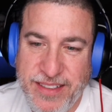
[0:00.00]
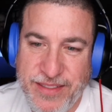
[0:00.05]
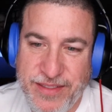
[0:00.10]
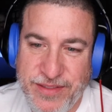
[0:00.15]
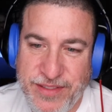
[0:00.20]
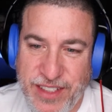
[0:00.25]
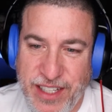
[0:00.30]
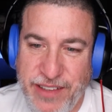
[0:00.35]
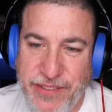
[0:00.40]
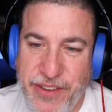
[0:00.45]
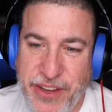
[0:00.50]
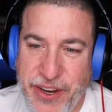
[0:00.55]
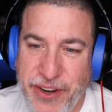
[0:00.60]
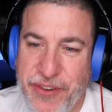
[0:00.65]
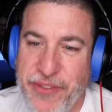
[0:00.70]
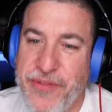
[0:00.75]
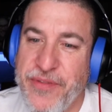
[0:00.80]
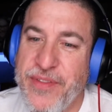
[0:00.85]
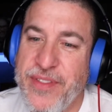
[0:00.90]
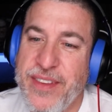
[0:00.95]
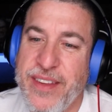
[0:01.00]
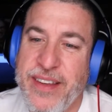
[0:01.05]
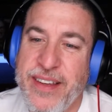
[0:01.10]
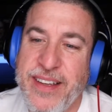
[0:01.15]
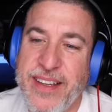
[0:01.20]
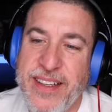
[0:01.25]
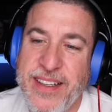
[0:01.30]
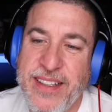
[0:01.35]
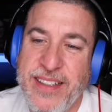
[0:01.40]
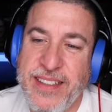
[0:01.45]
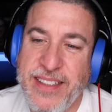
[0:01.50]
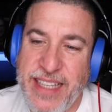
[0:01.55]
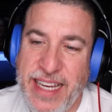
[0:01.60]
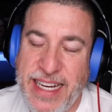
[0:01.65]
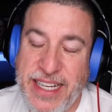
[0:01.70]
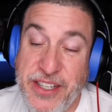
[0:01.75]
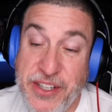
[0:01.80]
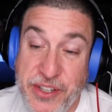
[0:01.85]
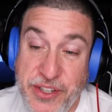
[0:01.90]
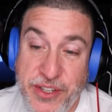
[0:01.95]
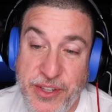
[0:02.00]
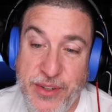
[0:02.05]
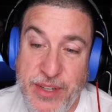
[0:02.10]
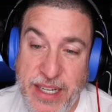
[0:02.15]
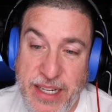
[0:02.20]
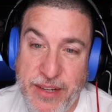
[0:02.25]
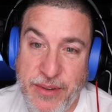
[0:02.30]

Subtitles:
Love you. Yes, you do need